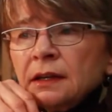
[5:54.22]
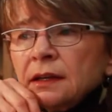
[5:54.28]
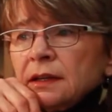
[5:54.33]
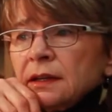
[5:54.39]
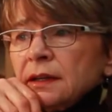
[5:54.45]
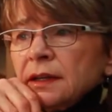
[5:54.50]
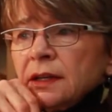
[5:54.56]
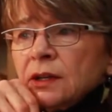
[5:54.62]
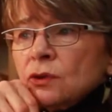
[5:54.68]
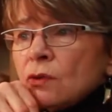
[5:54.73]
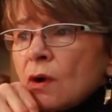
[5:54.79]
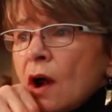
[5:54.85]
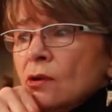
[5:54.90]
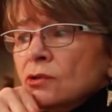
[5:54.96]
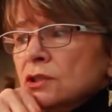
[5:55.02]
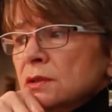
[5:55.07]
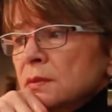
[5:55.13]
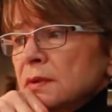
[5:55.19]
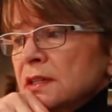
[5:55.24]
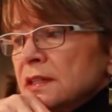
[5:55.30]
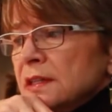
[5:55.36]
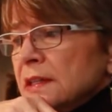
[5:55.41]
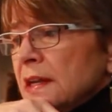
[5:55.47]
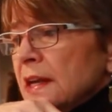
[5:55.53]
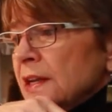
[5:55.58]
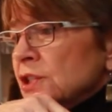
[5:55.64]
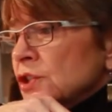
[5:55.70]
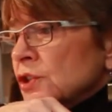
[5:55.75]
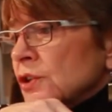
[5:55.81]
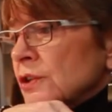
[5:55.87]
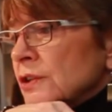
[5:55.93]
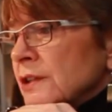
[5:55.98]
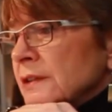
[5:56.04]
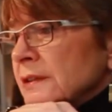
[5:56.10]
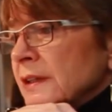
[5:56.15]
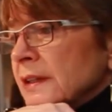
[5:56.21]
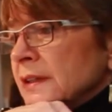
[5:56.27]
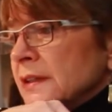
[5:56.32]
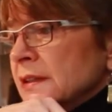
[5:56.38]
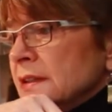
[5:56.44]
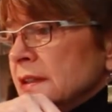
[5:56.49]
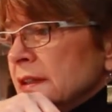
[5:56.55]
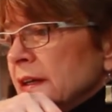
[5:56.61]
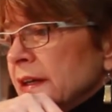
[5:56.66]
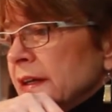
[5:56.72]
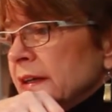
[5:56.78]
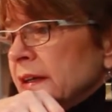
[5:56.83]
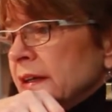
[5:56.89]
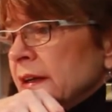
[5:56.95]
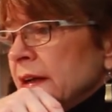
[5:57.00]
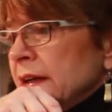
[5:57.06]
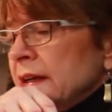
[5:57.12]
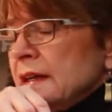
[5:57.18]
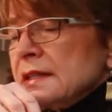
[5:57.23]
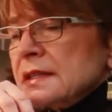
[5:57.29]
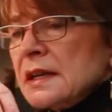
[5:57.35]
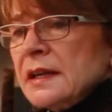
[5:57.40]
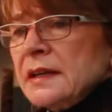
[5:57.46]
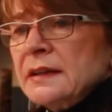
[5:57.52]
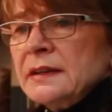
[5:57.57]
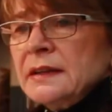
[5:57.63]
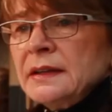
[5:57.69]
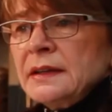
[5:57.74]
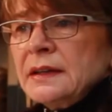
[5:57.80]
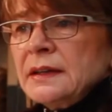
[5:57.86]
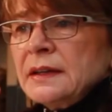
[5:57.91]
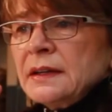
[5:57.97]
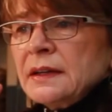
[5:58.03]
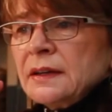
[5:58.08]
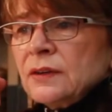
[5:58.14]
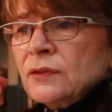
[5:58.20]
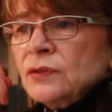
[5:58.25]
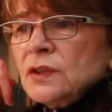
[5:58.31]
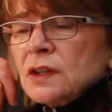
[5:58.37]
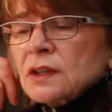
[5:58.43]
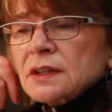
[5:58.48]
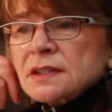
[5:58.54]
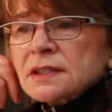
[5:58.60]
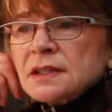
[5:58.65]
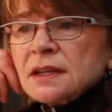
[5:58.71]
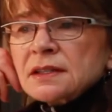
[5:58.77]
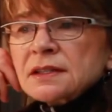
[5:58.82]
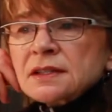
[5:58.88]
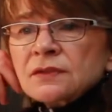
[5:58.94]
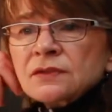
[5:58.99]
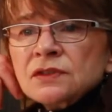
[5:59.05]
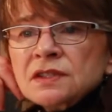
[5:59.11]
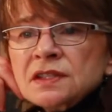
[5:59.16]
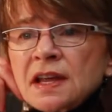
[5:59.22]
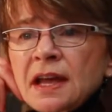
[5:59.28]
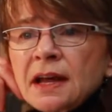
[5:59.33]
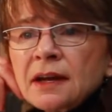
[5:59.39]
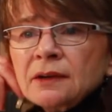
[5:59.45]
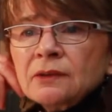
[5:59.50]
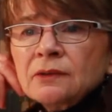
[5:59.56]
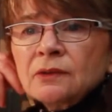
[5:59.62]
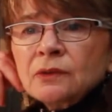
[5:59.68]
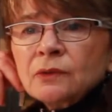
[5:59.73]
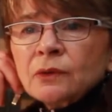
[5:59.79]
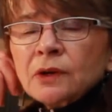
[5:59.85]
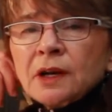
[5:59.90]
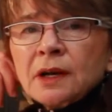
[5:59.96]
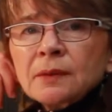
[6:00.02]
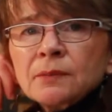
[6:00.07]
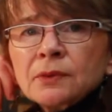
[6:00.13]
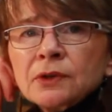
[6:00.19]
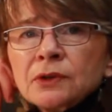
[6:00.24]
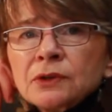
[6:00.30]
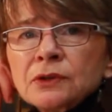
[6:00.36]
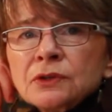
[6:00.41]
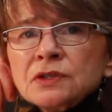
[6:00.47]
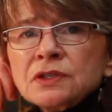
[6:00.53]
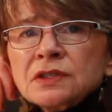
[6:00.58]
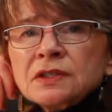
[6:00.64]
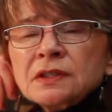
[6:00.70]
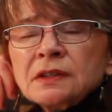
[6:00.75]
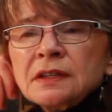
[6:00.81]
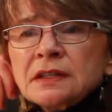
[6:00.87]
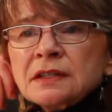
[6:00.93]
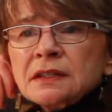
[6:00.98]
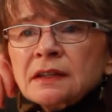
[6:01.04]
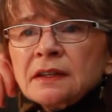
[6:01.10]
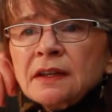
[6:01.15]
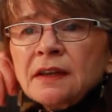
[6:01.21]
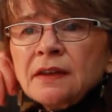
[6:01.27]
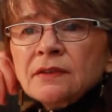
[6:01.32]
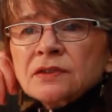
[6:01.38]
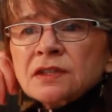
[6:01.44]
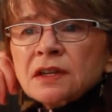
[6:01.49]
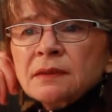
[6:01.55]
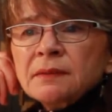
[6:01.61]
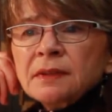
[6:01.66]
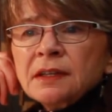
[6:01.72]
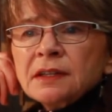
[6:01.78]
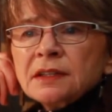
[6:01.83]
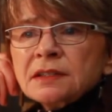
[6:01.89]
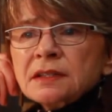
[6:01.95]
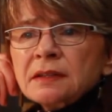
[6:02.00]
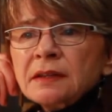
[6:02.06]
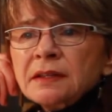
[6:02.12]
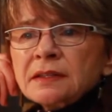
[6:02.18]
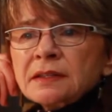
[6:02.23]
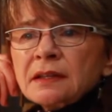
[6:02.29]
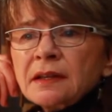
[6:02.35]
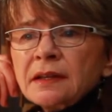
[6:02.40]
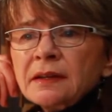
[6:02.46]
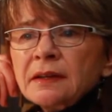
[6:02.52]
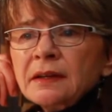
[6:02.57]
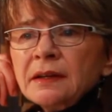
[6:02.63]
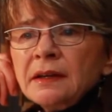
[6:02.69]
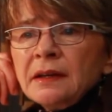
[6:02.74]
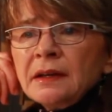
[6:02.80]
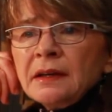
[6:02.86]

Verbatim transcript: Uh, it grounds me to nature, and I, I guess I feel a sense of zen when I produce these leaves. I mean, it's it's like